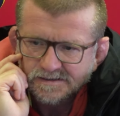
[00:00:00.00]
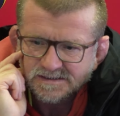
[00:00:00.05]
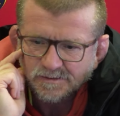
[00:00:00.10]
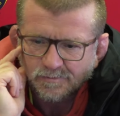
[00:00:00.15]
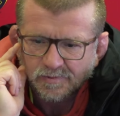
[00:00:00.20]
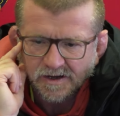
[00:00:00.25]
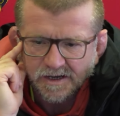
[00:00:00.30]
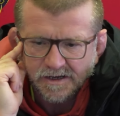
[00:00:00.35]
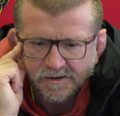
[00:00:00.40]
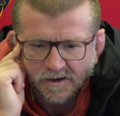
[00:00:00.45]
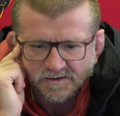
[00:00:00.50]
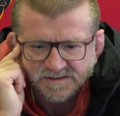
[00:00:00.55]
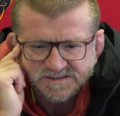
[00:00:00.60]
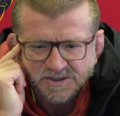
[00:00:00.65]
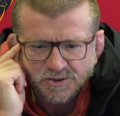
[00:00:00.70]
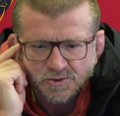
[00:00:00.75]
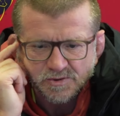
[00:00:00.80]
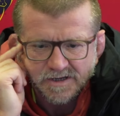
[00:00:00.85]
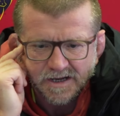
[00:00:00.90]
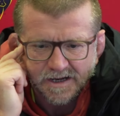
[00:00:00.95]
to play those
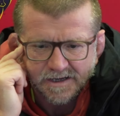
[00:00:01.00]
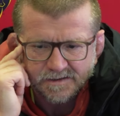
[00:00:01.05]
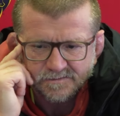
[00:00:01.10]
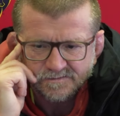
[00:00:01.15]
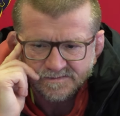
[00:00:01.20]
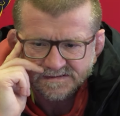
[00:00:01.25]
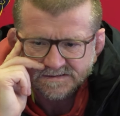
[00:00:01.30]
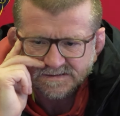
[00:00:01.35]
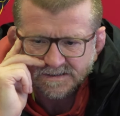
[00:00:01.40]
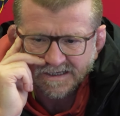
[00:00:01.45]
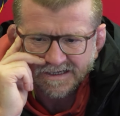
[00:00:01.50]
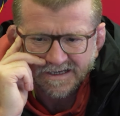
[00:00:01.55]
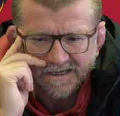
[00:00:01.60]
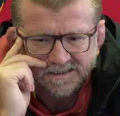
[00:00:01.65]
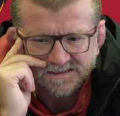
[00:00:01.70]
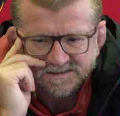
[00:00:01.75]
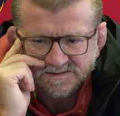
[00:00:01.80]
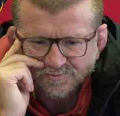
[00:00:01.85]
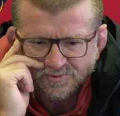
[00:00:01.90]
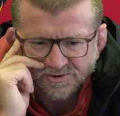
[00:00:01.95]
two games
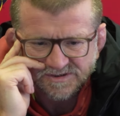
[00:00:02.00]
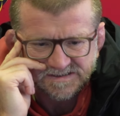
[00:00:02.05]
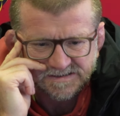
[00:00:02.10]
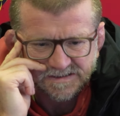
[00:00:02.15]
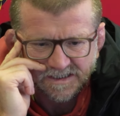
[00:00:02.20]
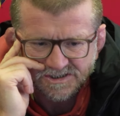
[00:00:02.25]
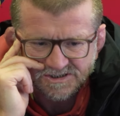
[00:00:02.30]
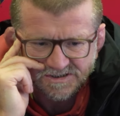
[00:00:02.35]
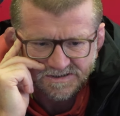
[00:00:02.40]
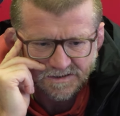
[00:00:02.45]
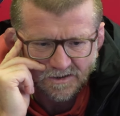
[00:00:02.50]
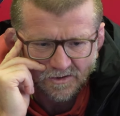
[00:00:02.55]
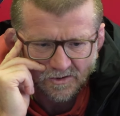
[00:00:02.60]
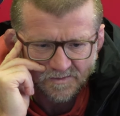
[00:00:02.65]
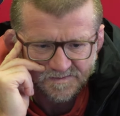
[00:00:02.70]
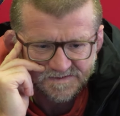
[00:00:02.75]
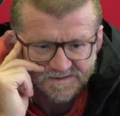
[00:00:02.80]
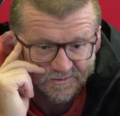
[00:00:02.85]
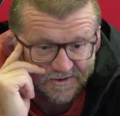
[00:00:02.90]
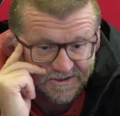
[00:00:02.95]
against prestigious
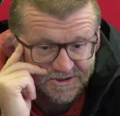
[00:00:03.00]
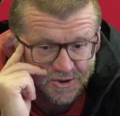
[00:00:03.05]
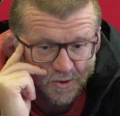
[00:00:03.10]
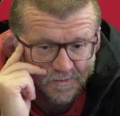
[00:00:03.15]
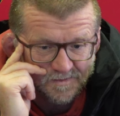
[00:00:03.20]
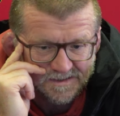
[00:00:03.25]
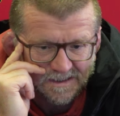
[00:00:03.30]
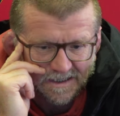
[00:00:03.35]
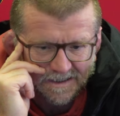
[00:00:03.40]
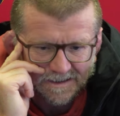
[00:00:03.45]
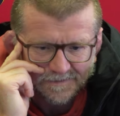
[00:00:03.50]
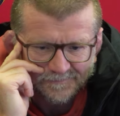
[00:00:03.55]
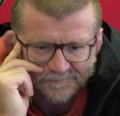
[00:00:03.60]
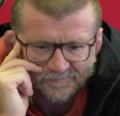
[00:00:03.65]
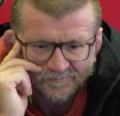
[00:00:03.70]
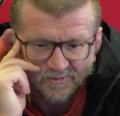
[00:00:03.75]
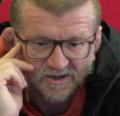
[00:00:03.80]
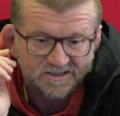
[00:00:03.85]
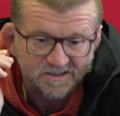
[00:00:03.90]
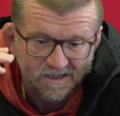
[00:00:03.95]
clubs. We jumped on it.
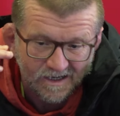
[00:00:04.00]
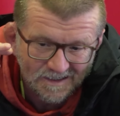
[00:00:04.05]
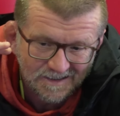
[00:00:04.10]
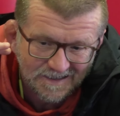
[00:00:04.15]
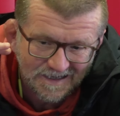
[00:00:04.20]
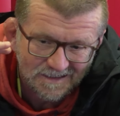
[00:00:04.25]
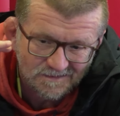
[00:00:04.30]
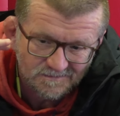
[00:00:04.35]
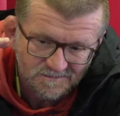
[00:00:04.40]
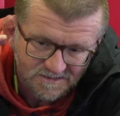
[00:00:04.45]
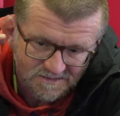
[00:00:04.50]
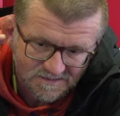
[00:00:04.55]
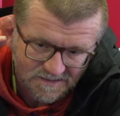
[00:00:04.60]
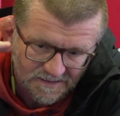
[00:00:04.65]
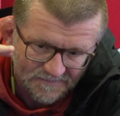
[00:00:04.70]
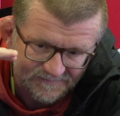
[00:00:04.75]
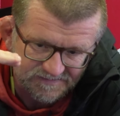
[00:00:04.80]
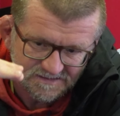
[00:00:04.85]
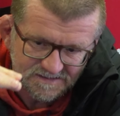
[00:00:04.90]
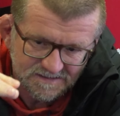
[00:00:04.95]
But again, just
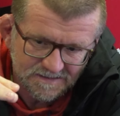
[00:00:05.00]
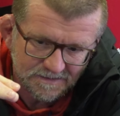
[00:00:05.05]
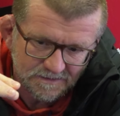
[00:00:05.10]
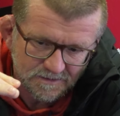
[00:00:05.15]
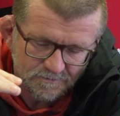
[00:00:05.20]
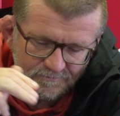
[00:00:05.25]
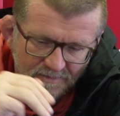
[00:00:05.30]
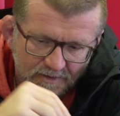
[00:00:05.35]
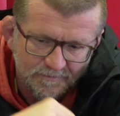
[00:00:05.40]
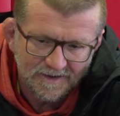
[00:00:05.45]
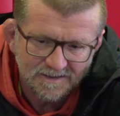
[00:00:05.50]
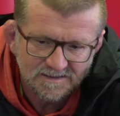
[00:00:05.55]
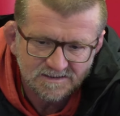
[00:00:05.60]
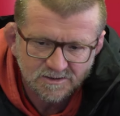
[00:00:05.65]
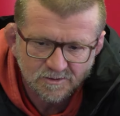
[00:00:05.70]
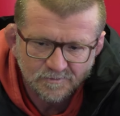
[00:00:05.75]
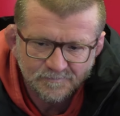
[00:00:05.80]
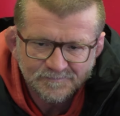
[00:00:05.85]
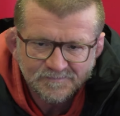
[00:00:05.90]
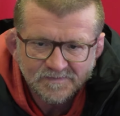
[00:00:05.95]
gives us
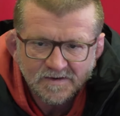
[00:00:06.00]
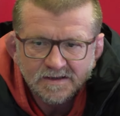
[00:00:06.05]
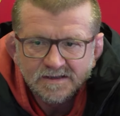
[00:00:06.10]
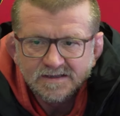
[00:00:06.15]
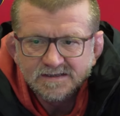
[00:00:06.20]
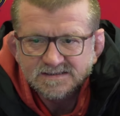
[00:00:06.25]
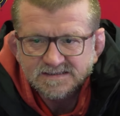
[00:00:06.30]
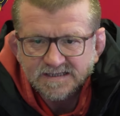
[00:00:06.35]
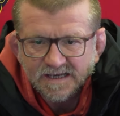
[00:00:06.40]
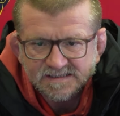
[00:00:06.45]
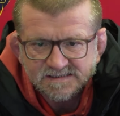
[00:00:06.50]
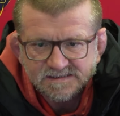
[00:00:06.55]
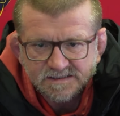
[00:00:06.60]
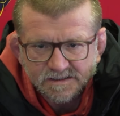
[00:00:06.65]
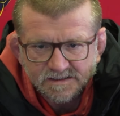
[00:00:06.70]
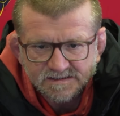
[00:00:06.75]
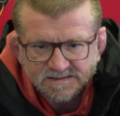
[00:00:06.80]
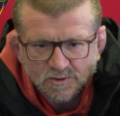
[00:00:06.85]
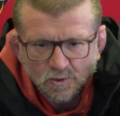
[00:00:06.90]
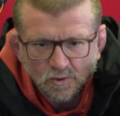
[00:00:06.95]
momentum,
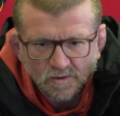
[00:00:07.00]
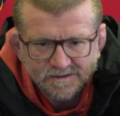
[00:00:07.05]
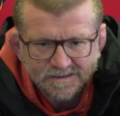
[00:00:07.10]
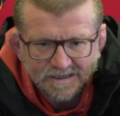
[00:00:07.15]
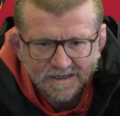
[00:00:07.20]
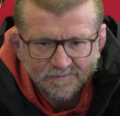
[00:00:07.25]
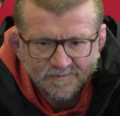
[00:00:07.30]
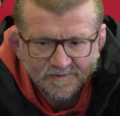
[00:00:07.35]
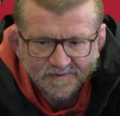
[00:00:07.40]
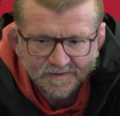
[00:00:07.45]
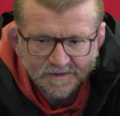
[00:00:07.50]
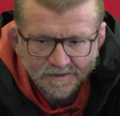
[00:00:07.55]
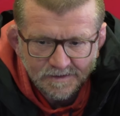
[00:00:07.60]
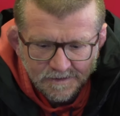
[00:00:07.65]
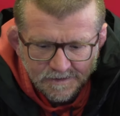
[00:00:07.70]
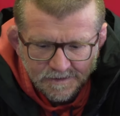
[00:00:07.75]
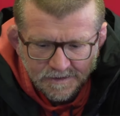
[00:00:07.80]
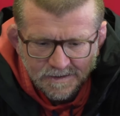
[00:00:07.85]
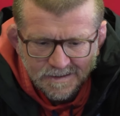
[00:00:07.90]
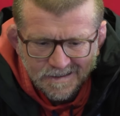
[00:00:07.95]
tested our squad depth.
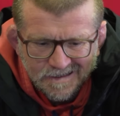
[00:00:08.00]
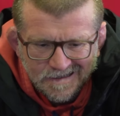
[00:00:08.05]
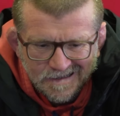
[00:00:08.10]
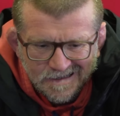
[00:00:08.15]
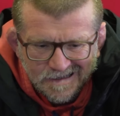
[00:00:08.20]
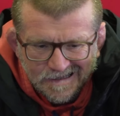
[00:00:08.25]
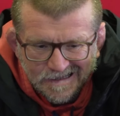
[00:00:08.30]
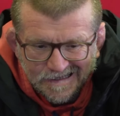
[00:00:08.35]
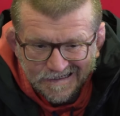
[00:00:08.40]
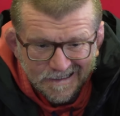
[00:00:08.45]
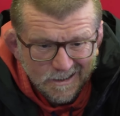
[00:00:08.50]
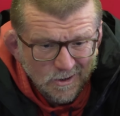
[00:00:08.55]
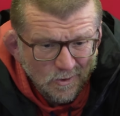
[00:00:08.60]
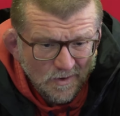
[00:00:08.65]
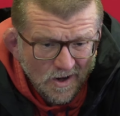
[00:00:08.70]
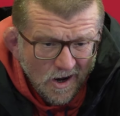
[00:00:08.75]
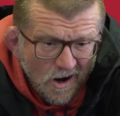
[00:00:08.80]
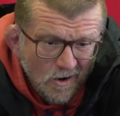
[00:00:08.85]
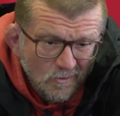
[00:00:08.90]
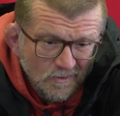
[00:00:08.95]
And here
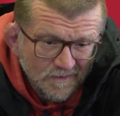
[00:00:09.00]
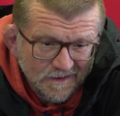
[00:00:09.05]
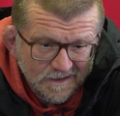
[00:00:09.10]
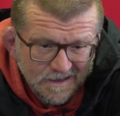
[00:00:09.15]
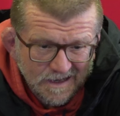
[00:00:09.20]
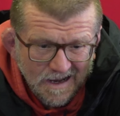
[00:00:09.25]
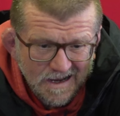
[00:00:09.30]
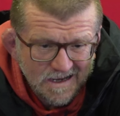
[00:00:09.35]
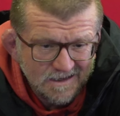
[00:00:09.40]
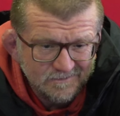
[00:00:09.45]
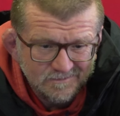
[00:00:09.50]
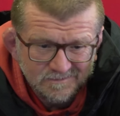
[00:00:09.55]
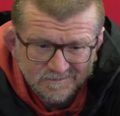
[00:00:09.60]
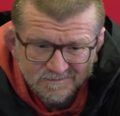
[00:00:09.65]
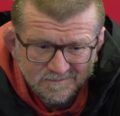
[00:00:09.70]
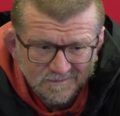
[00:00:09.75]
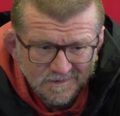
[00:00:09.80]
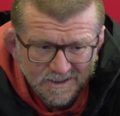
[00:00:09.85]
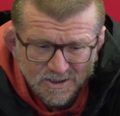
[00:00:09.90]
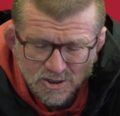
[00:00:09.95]
we are with a
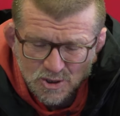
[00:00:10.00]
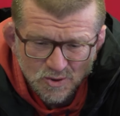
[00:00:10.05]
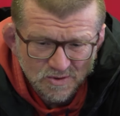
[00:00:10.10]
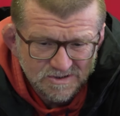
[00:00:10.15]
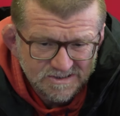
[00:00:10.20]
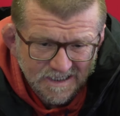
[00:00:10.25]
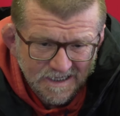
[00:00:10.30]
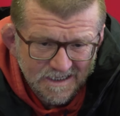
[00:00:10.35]
game, a huge